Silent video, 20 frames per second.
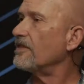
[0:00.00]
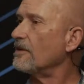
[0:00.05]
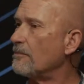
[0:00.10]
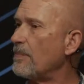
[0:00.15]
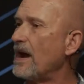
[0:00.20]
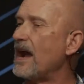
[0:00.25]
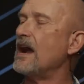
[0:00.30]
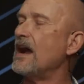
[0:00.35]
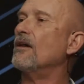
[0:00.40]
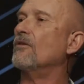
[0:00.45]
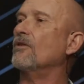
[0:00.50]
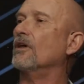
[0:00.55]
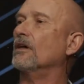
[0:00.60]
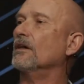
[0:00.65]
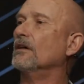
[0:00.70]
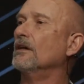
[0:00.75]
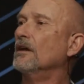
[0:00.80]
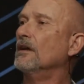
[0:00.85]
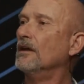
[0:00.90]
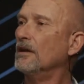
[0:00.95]
the
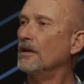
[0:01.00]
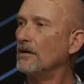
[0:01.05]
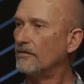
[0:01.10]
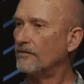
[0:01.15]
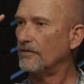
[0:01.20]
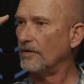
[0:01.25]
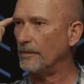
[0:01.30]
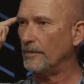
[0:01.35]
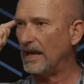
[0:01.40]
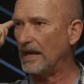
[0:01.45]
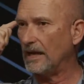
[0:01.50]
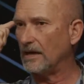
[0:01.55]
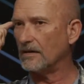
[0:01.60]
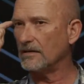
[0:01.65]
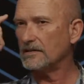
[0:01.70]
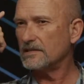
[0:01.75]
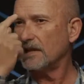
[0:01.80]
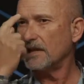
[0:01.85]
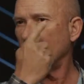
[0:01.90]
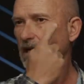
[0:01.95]
power from
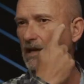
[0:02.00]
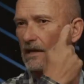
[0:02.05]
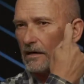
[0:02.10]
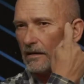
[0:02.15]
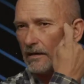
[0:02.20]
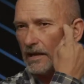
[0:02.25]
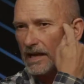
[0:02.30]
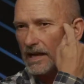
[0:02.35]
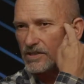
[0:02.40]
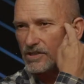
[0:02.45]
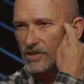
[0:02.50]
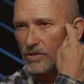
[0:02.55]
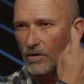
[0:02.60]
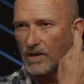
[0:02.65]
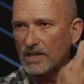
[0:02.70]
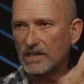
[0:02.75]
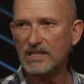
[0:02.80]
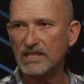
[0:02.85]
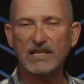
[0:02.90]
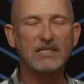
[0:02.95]
here to here, that
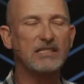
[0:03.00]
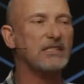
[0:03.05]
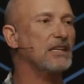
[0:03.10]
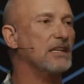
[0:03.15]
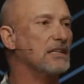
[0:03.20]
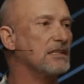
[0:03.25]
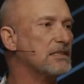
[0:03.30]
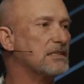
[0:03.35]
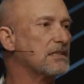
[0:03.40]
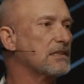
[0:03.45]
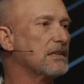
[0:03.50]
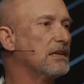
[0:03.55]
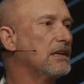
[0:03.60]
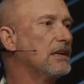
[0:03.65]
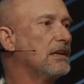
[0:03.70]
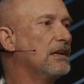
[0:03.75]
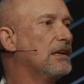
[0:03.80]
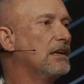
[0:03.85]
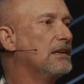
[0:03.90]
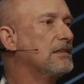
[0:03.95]
short distance,
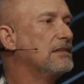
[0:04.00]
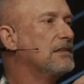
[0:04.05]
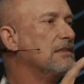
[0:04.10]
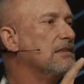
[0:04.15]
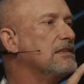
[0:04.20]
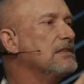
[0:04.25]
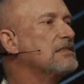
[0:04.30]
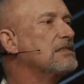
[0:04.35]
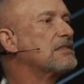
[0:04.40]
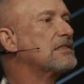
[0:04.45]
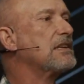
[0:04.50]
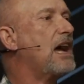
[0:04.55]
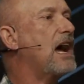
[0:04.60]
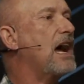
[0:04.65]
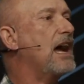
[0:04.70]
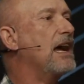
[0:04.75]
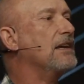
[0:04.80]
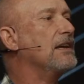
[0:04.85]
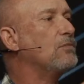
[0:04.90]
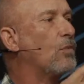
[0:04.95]
to
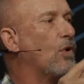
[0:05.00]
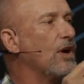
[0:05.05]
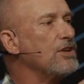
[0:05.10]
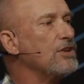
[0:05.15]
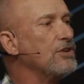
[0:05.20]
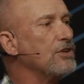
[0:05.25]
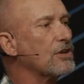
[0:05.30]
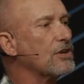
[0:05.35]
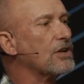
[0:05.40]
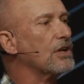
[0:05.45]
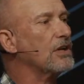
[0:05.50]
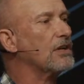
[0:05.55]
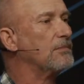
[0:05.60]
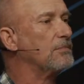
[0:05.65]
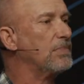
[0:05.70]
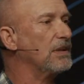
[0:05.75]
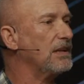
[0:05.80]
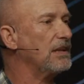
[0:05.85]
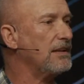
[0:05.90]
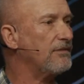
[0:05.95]
decide what you're going to
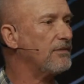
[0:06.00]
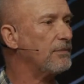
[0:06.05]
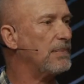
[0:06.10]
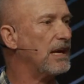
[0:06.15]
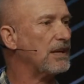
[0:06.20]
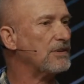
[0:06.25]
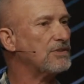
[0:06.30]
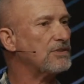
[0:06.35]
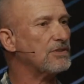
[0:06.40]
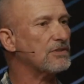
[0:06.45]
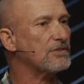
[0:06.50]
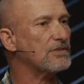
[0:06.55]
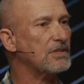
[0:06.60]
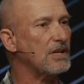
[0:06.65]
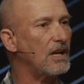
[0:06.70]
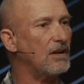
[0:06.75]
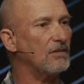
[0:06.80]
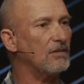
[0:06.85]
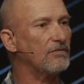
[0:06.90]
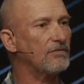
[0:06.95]
believe about
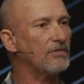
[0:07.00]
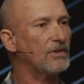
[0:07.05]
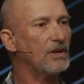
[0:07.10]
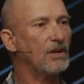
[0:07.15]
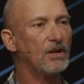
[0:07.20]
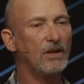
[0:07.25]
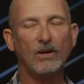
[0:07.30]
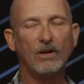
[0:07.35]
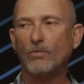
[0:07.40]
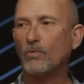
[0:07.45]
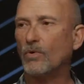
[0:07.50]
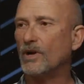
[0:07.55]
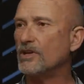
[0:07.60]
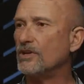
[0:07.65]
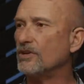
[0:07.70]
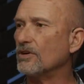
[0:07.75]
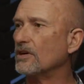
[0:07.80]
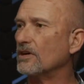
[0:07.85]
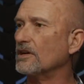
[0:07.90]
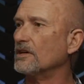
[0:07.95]
yourself, what
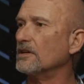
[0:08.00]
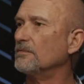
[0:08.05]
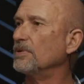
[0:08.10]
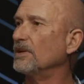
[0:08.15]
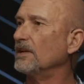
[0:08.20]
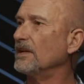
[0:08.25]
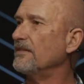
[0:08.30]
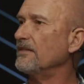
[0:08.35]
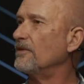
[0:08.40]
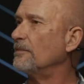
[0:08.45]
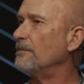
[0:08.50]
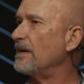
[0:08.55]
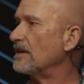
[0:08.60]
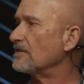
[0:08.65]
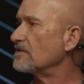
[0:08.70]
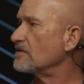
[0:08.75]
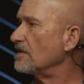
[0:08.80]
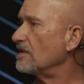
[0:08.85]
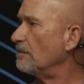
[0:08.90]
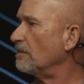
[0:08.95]
you're going to believe
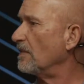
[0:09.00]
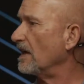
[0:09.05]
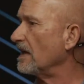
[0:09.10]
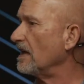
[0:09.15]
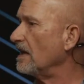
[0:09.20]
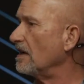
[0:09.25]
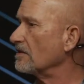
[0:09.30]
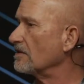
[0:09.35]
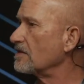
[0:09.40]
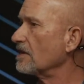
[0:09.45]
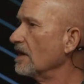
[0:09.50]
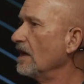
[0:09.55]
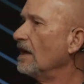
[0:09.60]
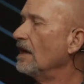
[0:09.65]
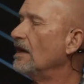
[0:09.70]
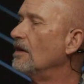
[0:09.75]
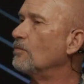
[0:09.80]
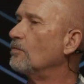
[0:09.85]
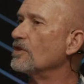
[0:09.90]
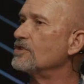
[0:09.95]
about somebody else,
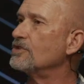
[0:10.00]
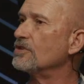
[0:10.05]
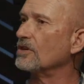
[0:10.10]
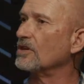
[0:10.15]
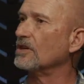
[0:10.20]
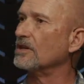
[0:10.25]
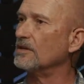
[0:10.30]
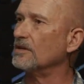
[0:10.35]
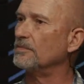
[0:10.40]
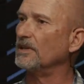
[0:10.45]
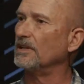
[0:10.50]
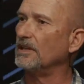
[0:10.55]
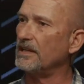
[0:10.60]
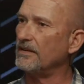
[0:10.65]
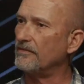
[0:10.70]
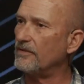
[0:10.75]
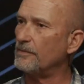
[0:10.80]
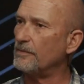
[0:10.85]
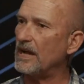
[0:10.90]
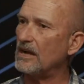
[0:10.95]
and what you're going to
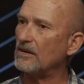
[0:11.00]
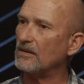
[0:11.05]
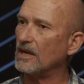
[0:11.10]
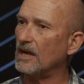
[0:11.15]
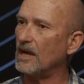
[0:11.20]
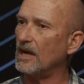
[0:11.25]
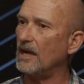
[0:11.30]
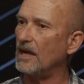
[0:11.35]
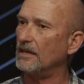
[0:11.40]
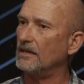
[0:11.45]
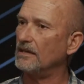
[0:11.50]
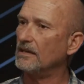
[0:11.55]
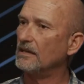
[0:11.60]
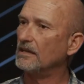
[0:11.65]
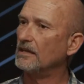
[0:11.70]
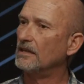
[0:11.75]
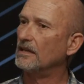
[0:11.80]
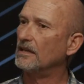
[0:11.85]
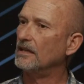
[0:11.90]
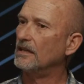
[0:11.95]
believe about God.
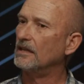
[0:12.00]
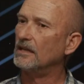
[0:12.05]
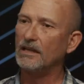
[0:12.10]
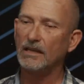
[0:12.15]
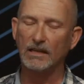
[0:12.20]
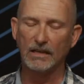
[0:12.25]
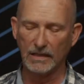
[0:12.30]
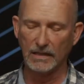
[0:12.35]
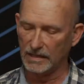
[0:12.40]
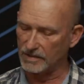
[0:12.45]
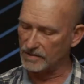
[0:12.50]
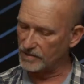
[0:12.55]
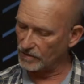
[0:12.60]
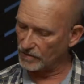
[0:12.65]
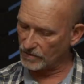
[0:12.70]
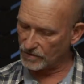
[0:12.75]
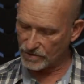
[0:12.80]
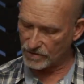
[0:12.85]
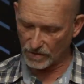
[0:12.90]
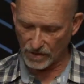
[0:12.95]
It's
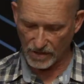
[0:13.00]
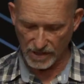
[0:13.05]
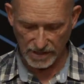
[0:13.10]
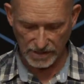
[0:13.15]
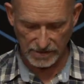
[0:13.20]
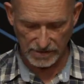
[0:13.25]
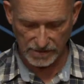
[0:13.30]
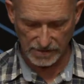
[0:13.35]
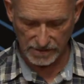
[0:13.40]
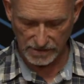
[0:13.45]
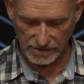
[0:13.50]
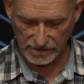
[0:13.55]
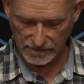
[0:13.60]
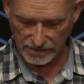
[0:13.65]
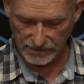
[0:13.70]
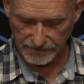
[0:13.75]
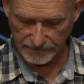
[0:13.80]
your choice.